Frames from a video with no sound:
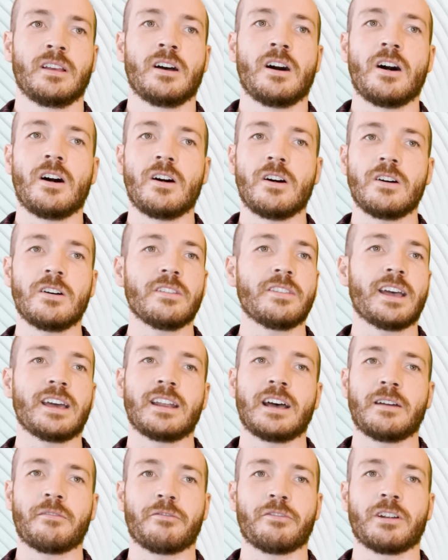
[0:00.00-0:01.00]
All that
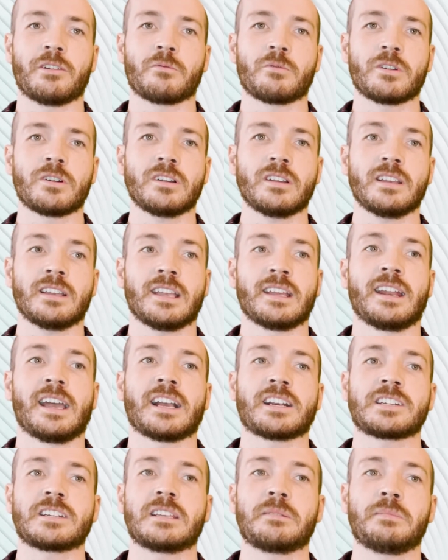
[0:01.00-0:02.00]
upfront work can
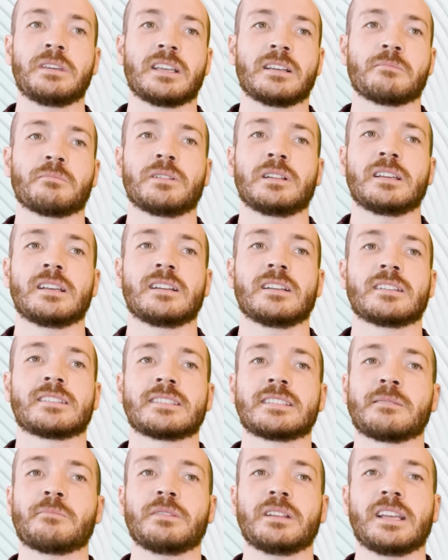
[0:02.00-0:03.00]
actually be completed
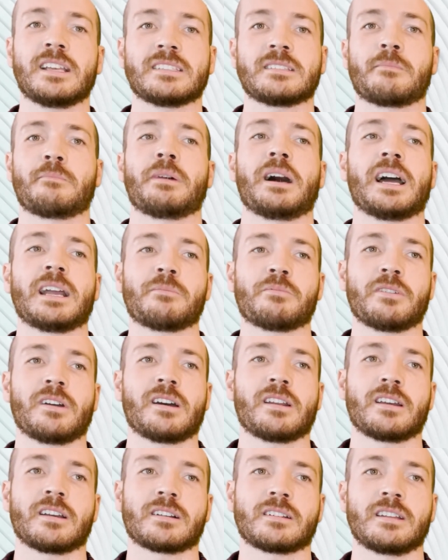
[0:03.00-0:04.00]
simply as a
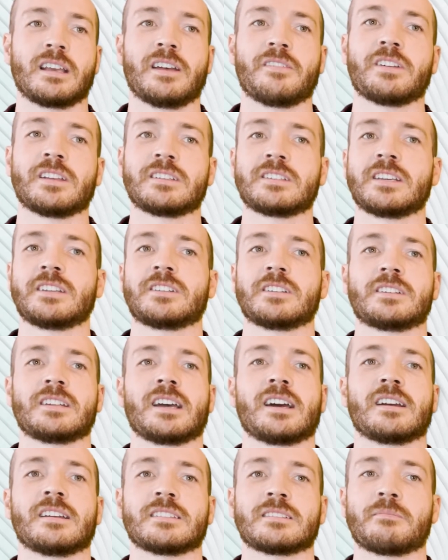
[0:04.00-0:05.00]
byproduct of a
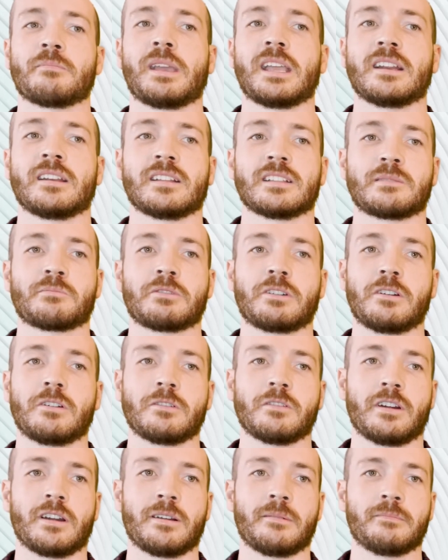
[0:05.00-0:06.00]
digitized maintenance
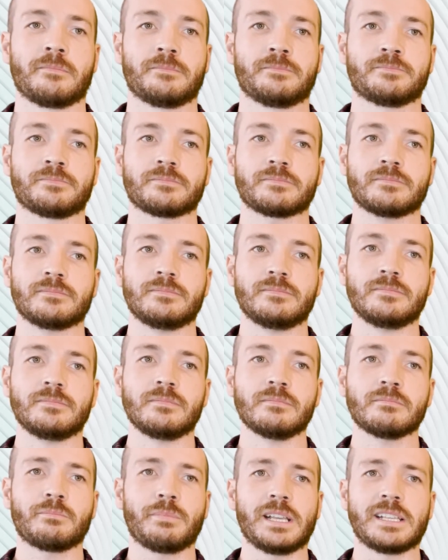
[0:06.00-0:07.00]
program.
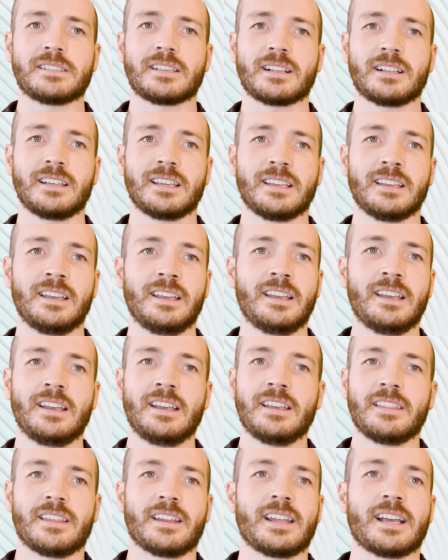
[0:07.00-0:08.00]
Basically,
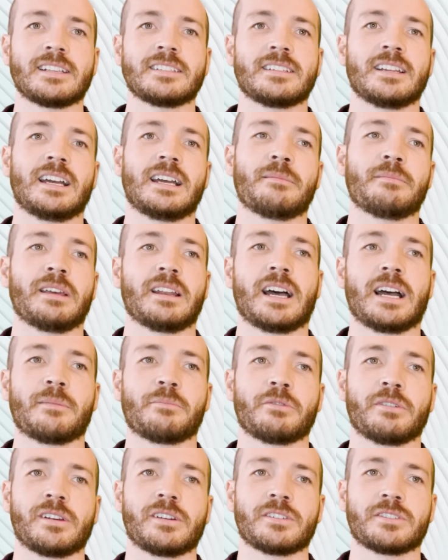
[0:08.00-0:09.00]
the next time that
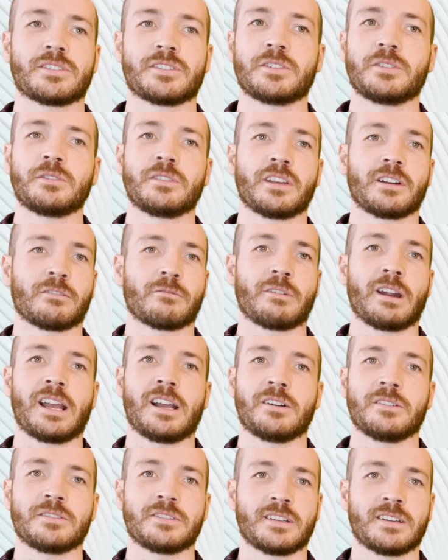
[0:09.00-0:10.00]
operators do their
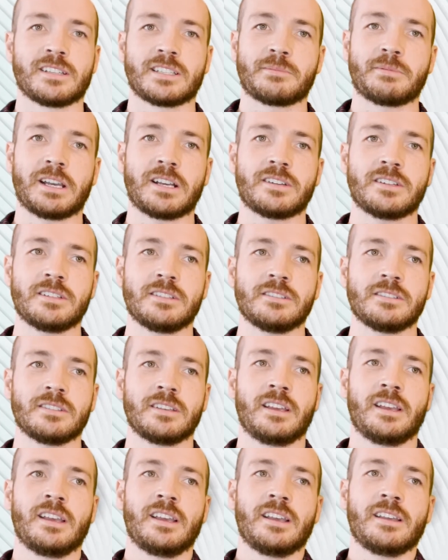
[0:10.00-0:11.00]
rounds and inspections,
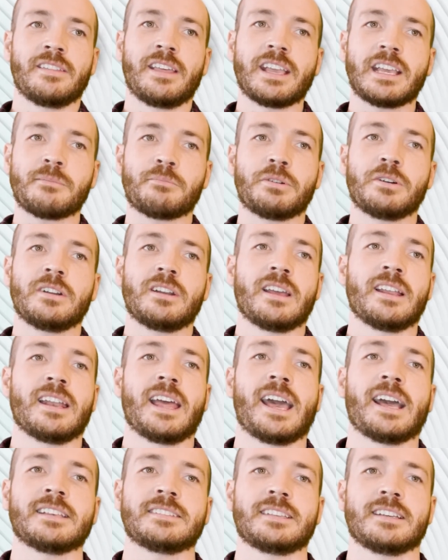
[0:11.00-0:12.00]
they could put an
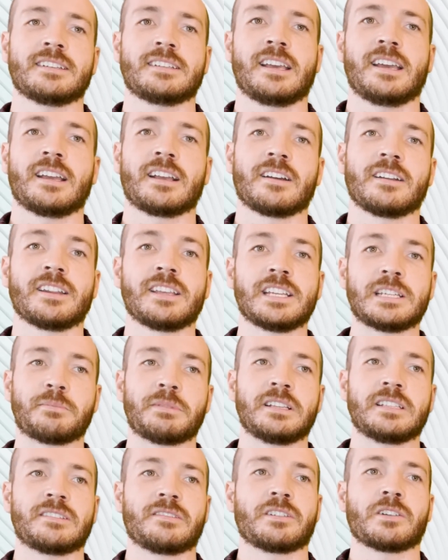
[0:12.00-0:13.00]
asset tag on each
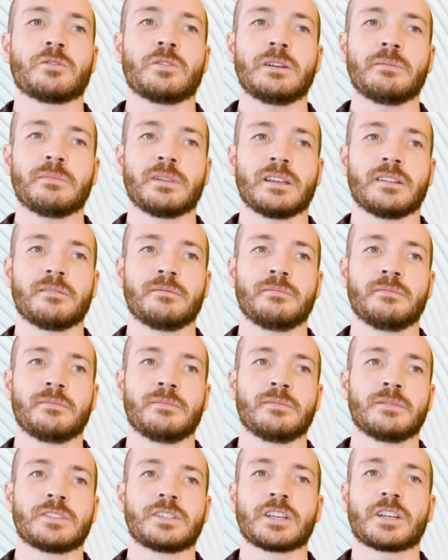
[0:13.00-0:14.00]
piece of equipment
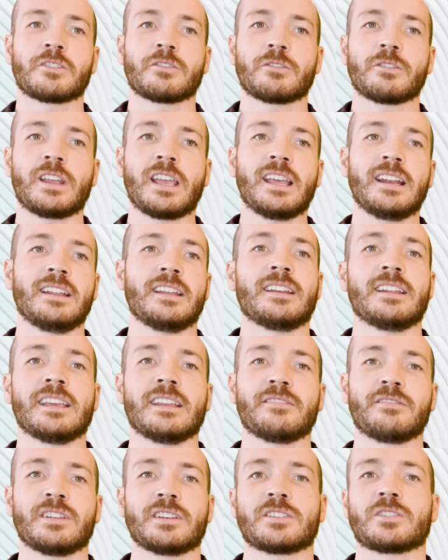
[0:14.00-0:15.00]
to create an
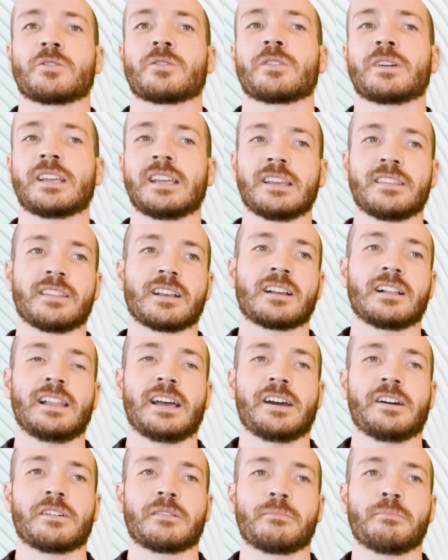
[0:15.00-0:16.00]
inventory in the
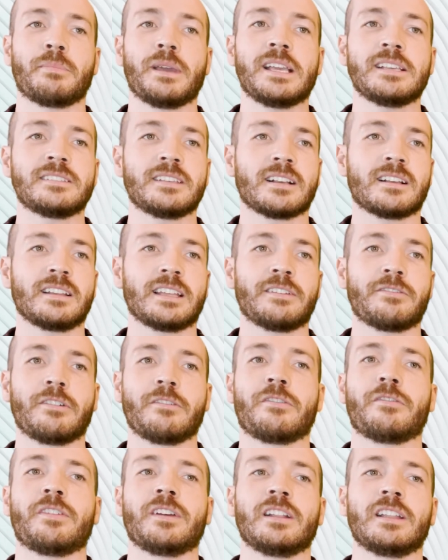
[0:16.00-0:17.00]
cloud, basically
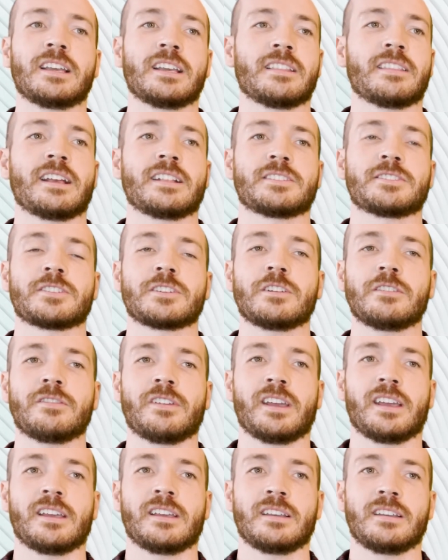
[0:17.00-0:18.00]
fulfilling that
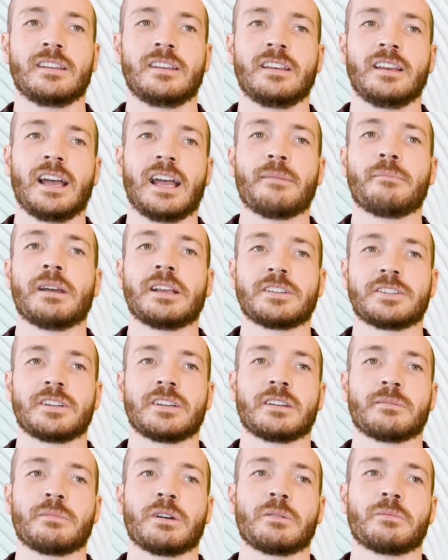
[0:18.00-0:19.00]
survey I mentioned
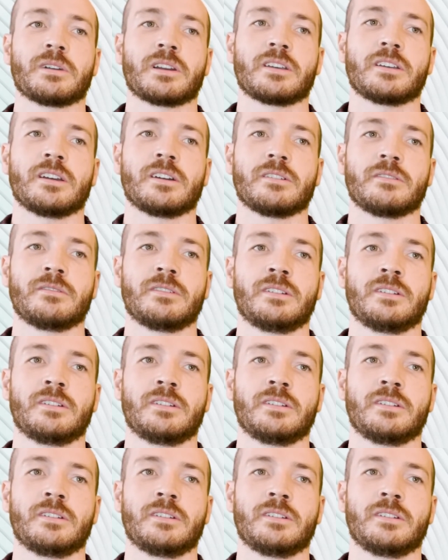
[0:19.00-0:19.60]
a moment ago.